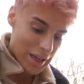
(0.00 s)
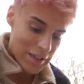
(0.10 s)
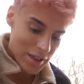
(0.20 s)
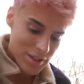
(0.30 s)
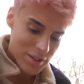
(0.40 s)
It
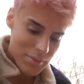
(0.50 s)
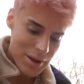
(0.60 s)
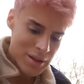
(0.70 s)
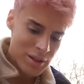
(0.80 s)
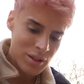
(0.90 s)
does
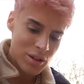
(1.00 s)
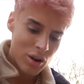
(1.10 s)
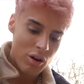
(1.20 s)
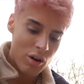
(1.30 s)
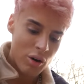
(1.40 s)
smell
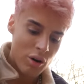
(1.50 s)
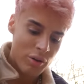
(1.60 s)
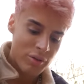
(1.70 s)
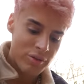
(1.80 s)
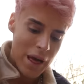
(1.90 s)

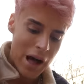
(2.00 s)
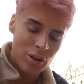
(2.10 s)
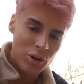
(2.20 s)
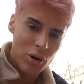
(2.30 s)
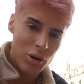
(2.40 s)
of
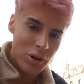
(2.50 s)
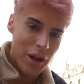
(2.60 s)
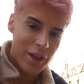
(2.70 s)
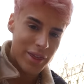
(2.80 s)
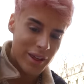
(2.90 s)
alcohol.
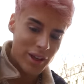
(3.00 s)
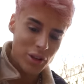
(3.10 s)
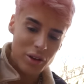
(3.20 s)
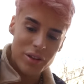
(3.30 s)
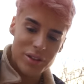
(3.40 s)
I think a
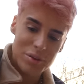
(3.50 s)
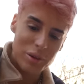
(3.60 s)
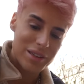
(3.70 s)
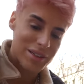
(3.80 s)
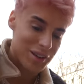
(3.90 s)
lot of the
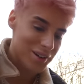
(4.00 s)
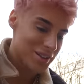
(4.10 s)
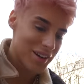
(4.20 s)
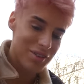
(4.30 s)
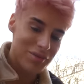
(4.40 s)
sweet desserts
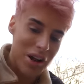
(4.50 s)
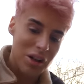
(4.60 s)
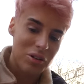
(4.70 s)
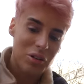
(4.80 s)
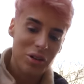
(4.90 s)
here have
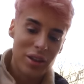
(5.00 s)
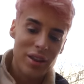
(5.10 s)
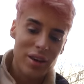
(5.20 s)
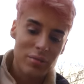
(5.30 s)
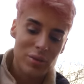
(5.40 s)
alcohol
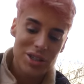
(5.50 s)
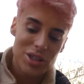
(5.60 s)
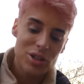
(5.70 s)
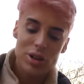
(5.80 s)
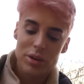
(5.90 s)
in them, which,
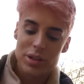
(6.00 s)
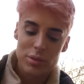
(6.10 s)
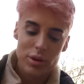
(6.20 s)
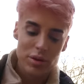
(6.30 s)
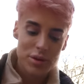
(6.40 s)
you know, it's
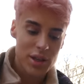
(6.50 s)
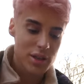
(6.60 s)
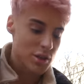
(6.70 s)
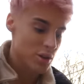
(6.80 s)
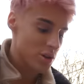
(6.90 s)
one of those
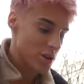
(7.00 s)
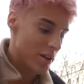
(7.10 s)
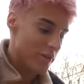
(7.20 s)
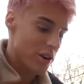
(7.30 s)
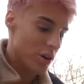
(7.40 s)
things you either
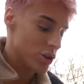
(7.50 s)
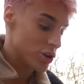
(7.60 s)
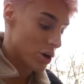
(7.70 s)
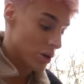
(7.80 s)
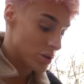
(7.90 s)
love it or you
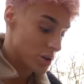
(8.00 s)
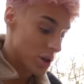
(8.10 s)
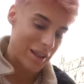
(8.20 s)
don't.